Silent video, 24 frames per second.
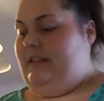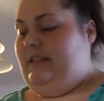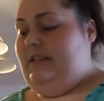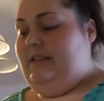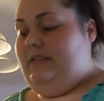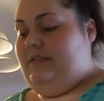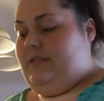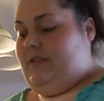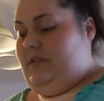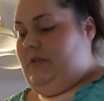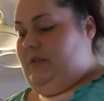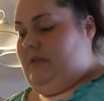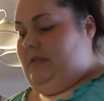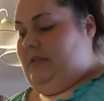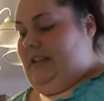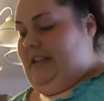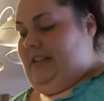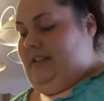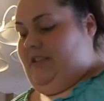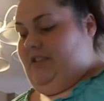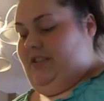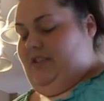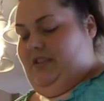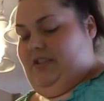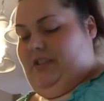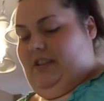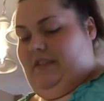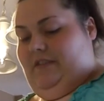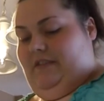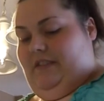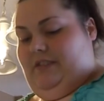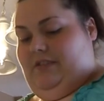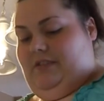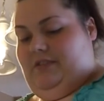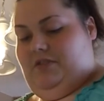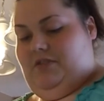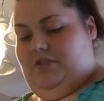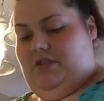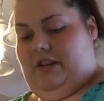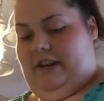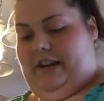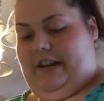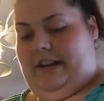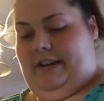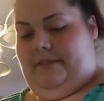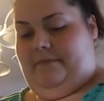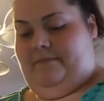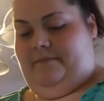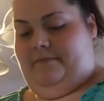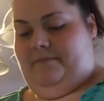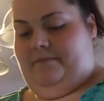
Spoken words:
So let's just give this a try.